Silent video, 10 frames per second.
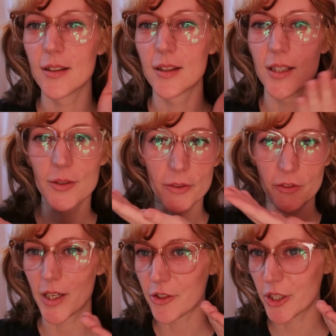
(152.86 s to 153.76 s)
this
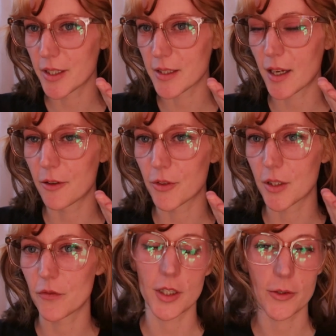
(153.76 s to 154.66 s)
reflection is kind of what
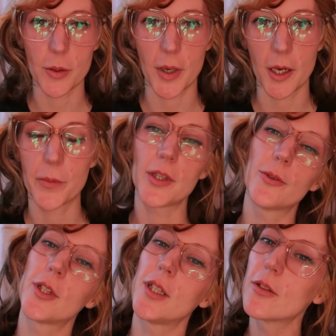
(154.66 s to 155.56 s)
the video is about, but you
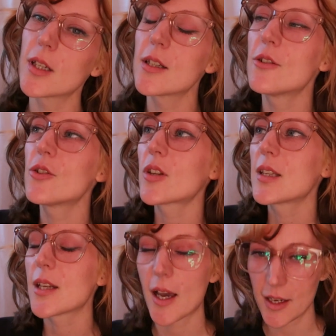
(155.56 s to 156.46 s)
already know that because you saw the
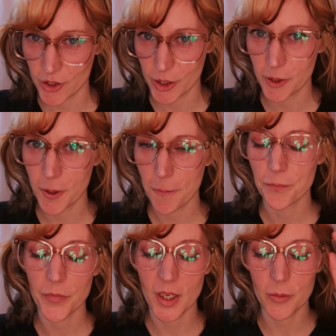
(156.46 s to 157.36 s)
title.
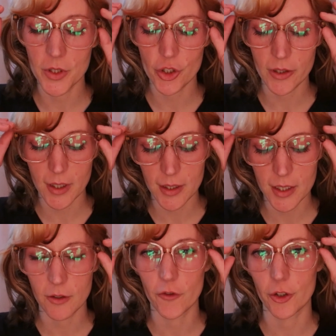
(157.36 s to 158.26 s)
I'm going to show you how to
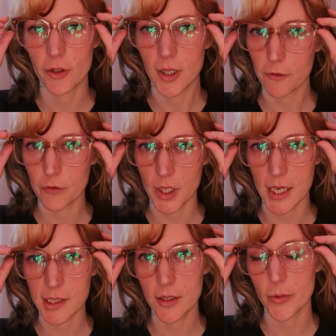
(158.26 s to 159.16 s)
take a photograph of
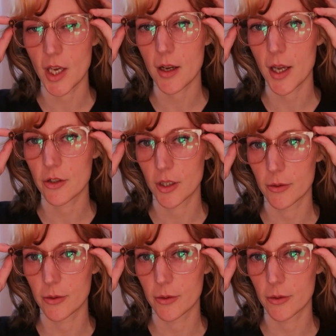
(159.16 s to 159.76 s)
glasses without catching a